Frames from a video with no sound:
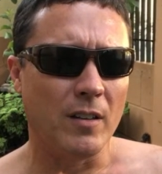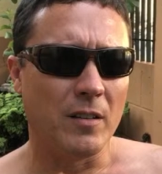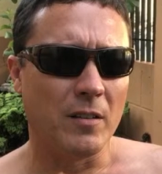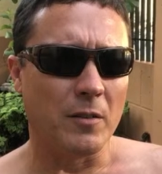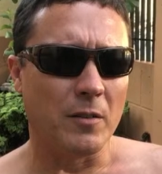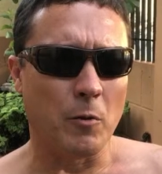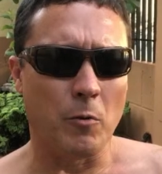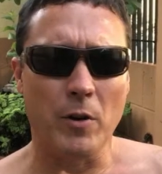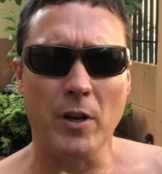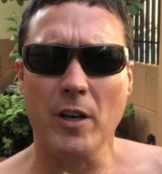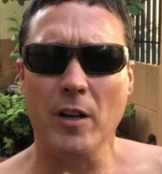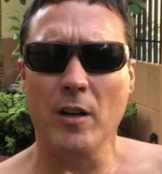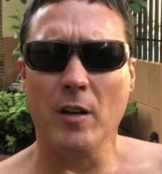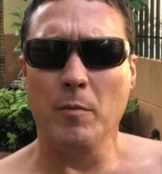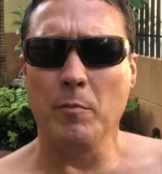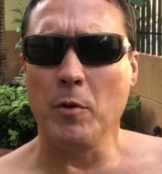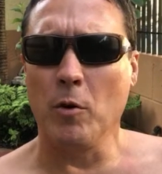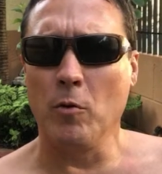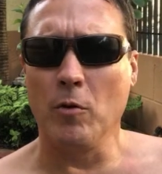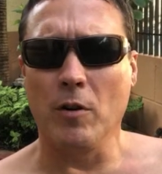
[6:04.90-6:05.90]
So we ended
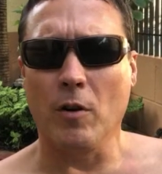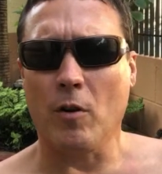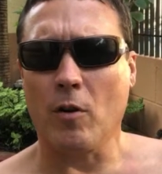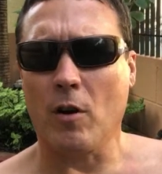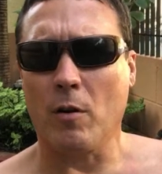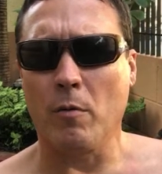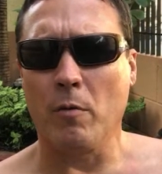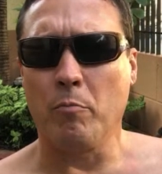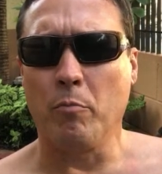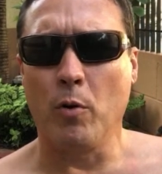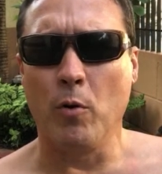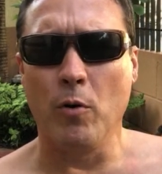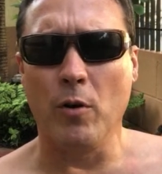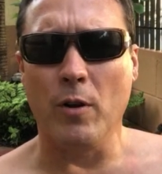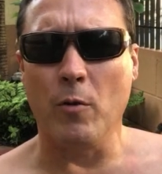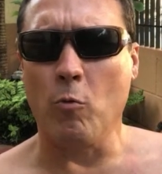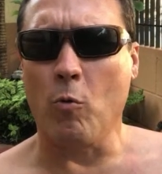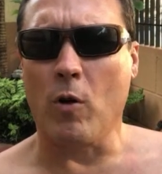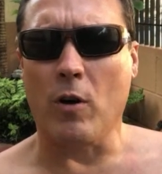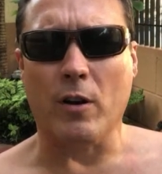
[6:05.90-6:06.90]
up going to Harbor
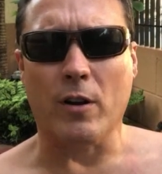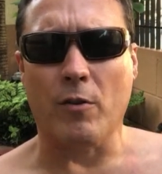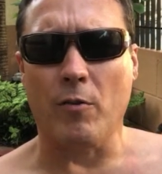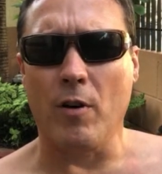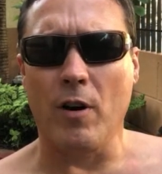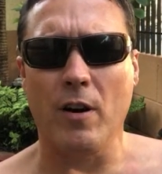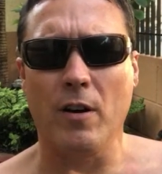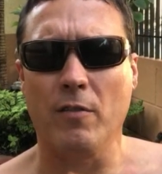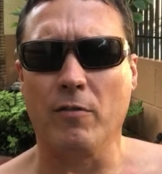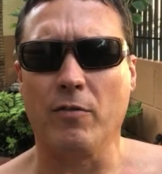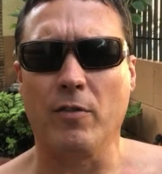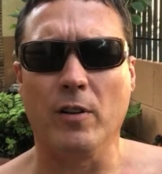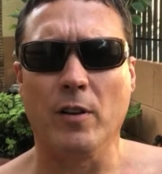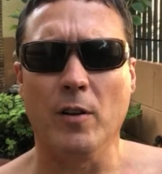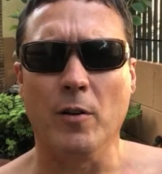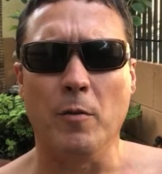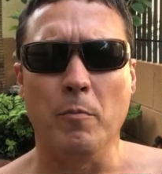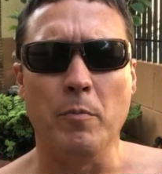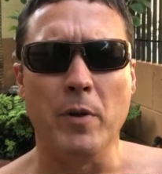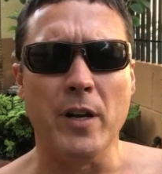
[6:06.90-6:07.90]
Point, walking around for a
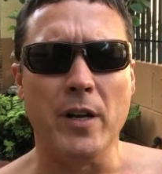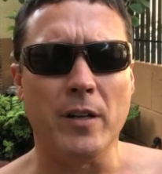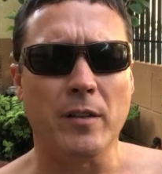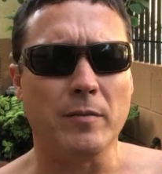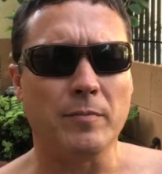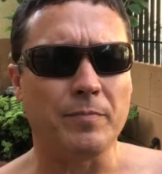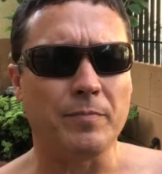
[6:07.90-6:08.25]
little bit.